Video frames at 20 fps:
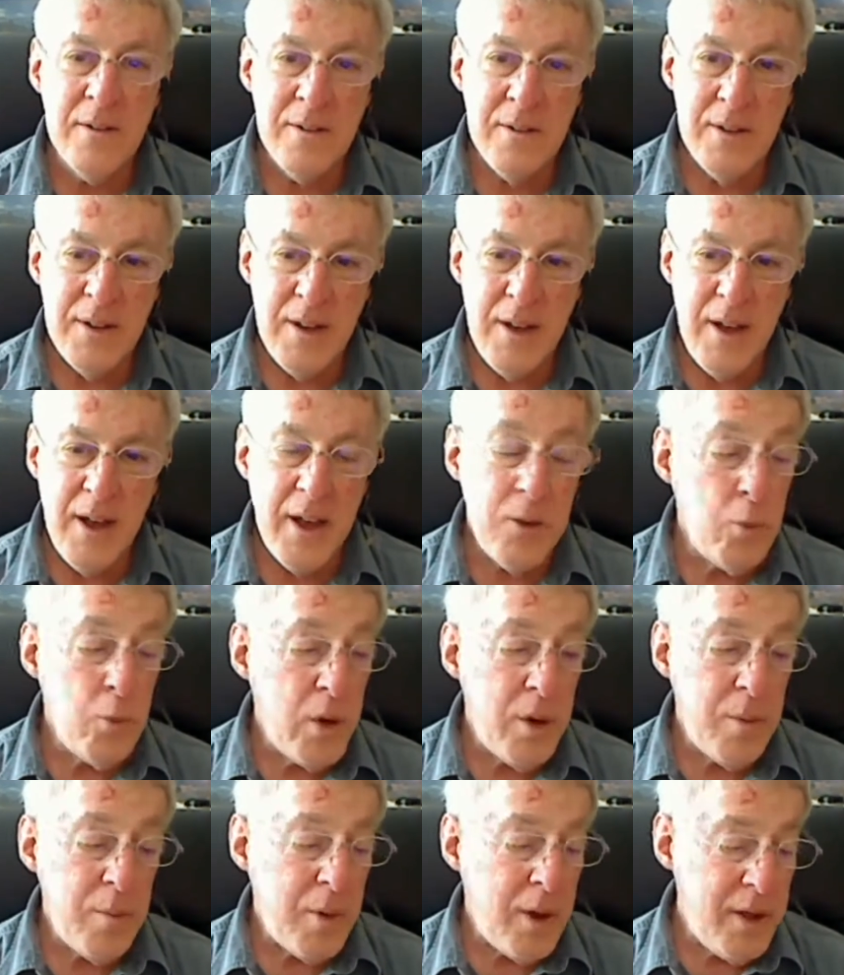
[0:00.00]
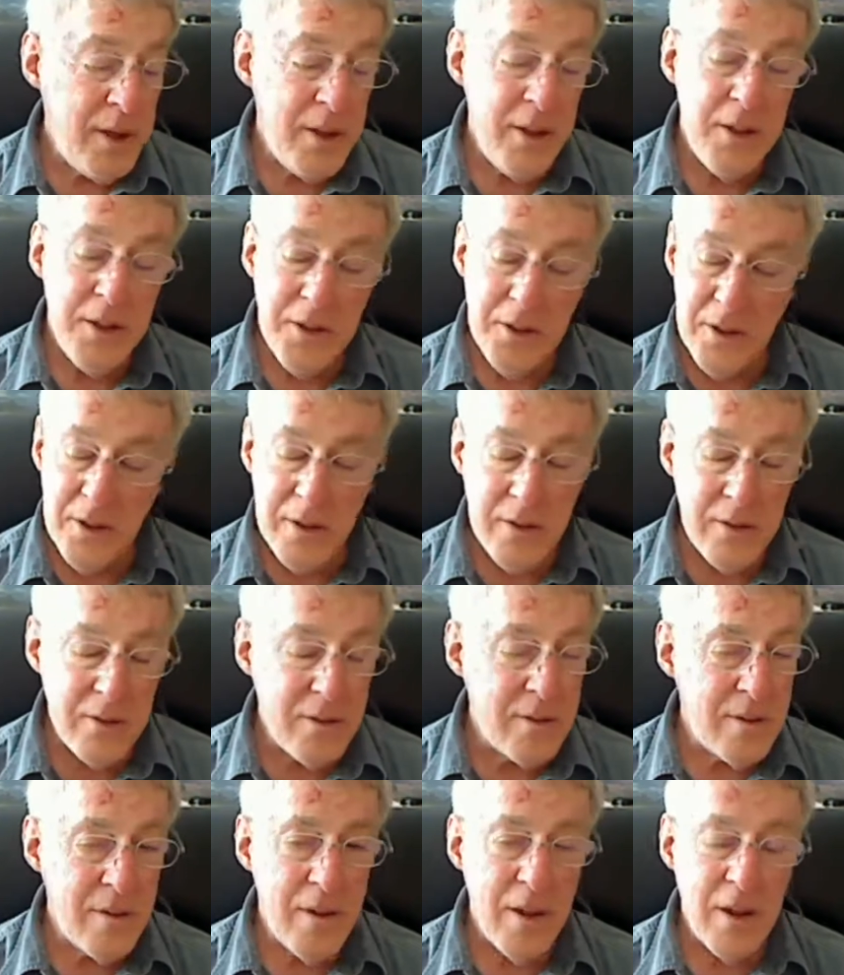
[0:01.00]
And it's
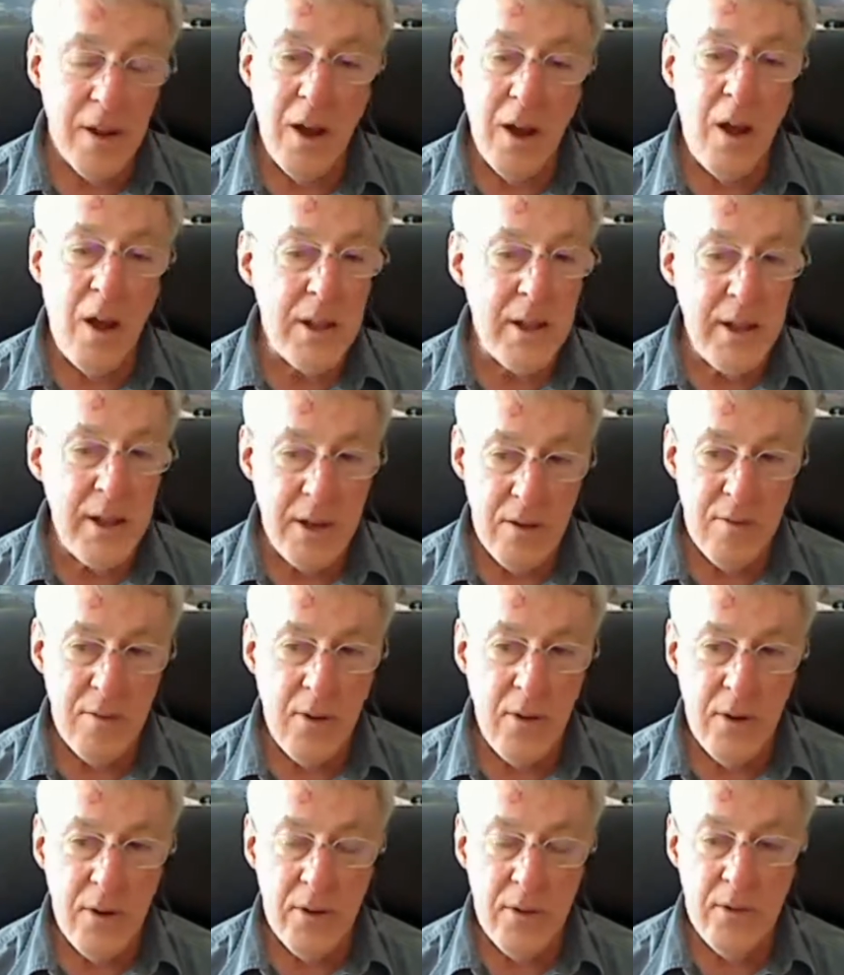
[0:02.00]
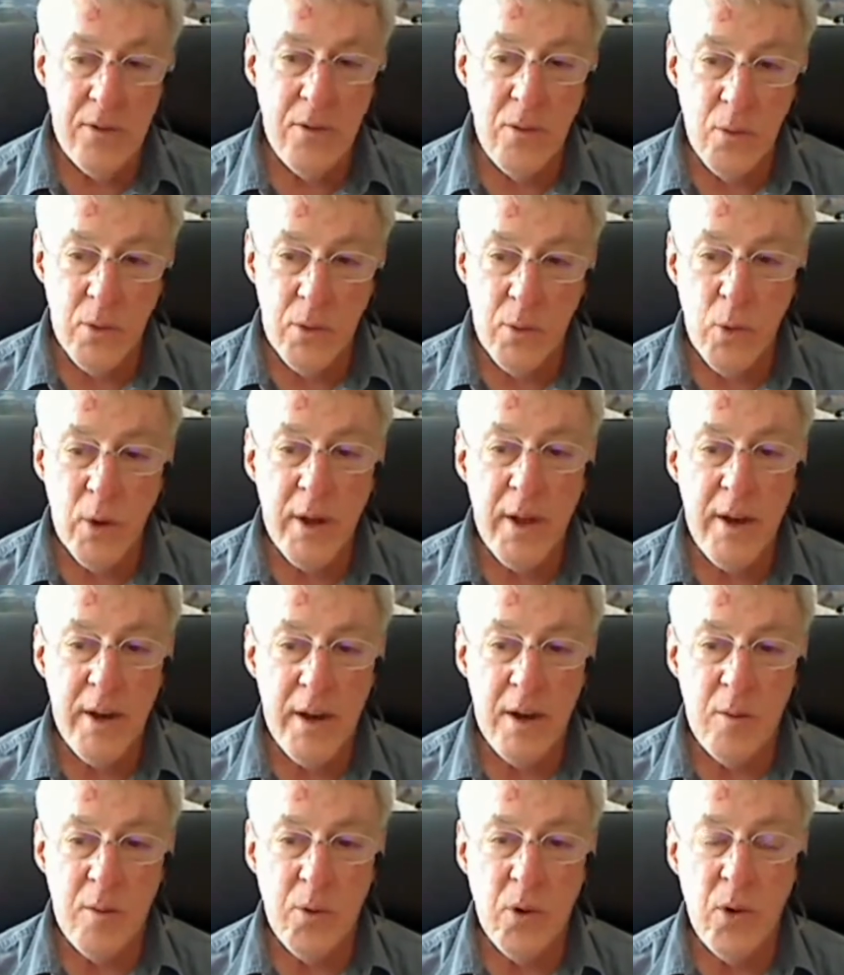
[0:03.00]
a colleague of ours who we're working on a
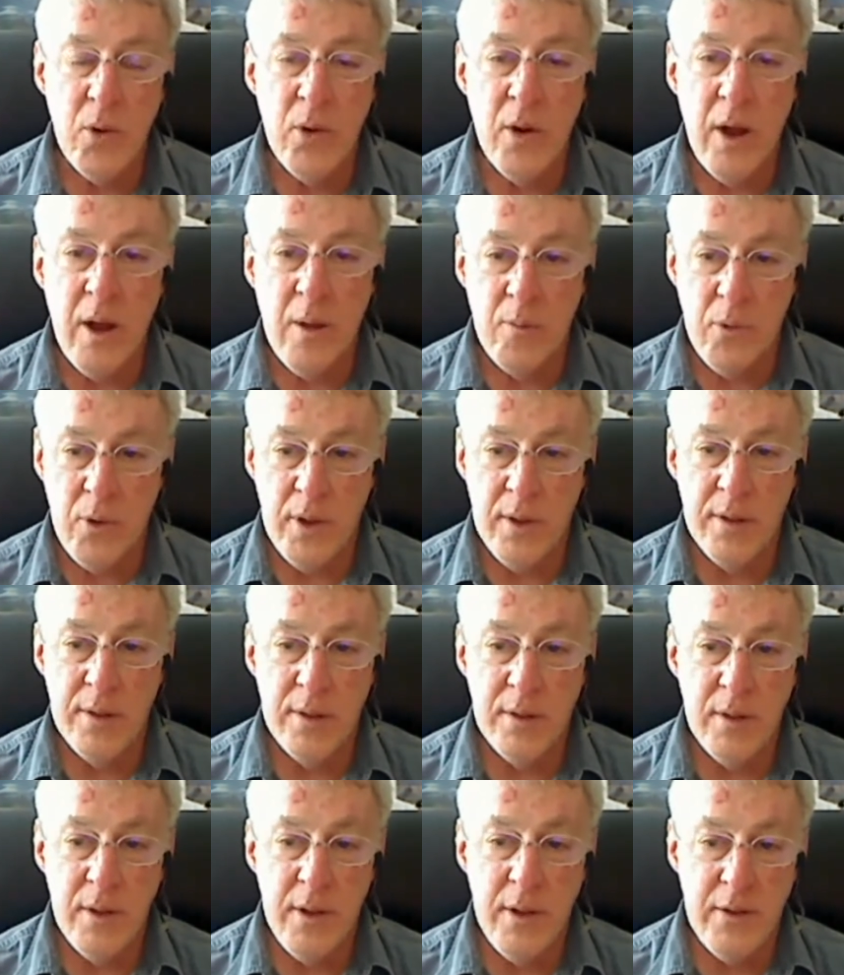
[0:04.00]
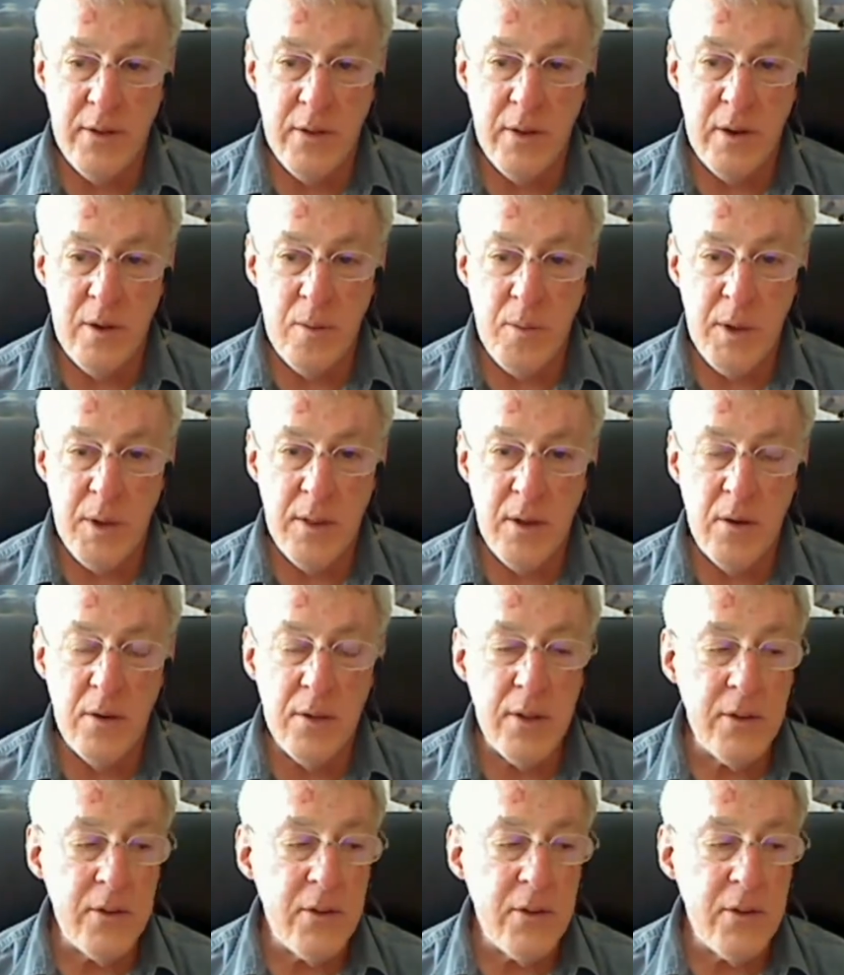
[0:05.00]
program with is going to be there. This is